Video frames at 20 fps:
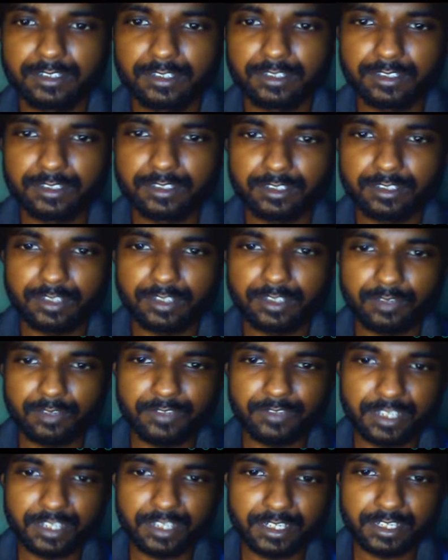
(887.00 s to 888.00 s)
Now we
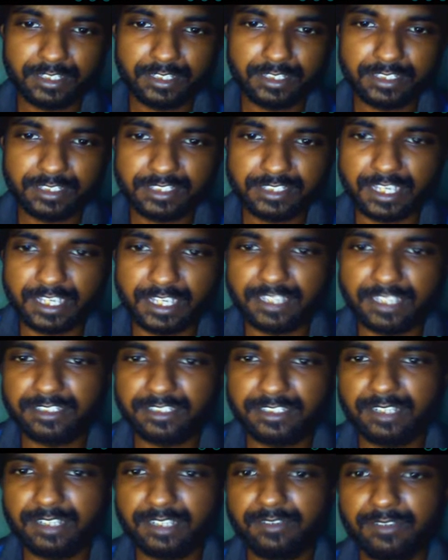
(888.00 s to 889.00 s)
are at the challenge
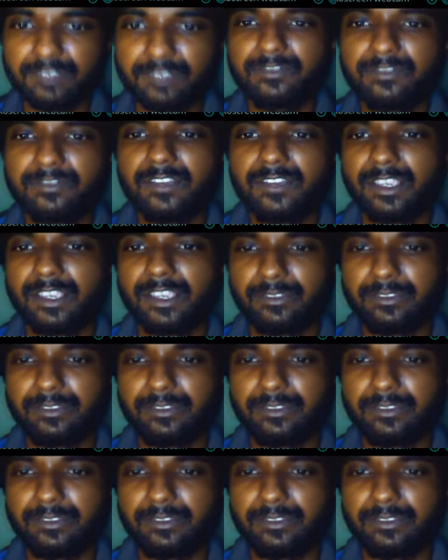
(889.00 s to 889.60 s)
level 5.